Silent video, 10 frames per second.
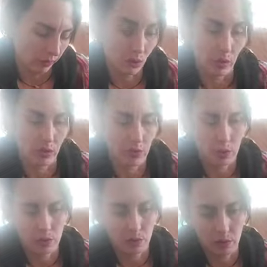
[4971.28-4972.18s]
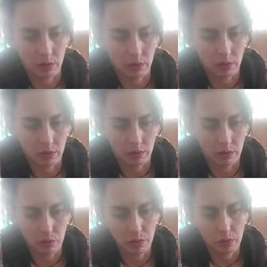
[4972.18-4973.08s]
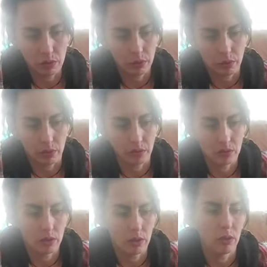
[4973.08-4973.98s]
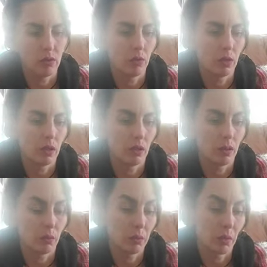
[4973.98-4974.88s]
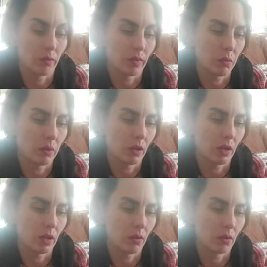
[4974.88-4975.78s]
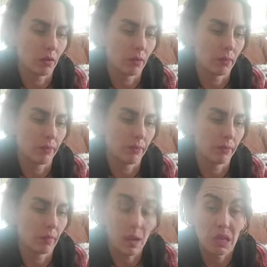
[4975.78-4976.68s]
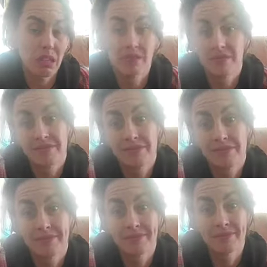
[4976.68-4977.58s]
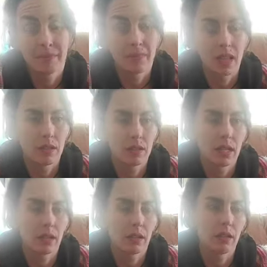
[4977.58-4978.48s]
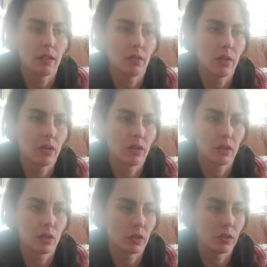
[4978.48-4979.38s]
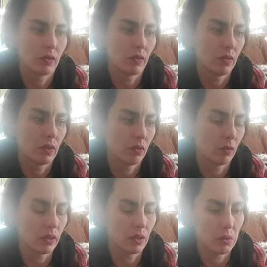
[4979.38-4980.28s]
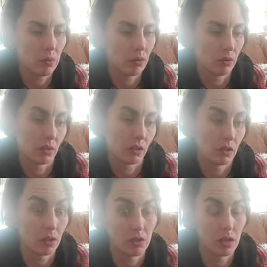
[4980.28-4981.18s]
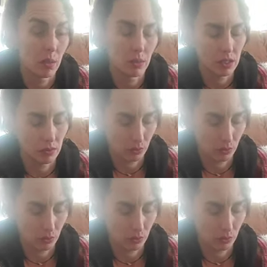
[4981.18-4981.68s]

That's why there've been so many people throughout history who've been in complete poverty, but they are happy and ecstatic. And we hear all these stories of, you know, wealthy people who are just unhappy,